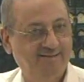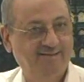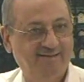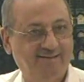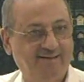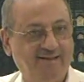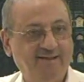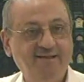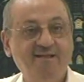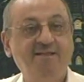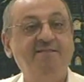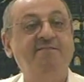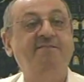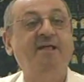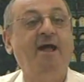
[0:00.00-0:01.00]
Huh?
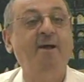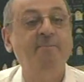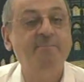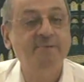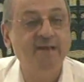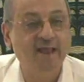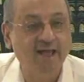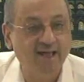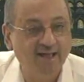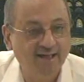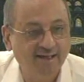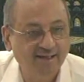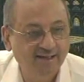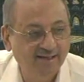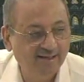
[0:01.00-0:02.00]
Zahabna.
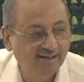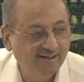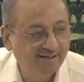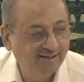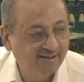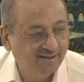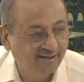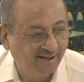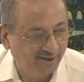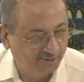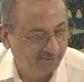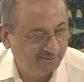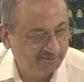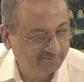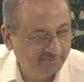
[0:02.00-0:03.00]
Are you
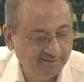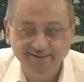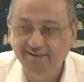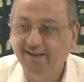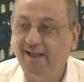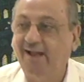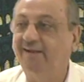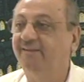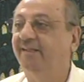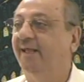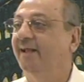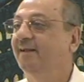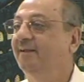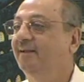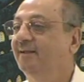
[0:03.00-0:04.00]
with me? And
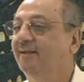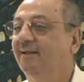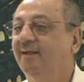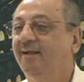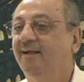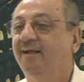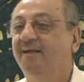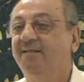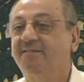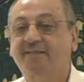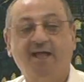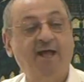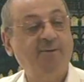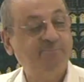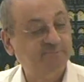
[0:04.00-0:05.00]
then
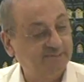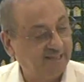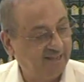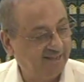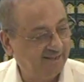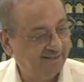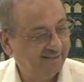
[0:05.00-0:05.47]
Zahabta.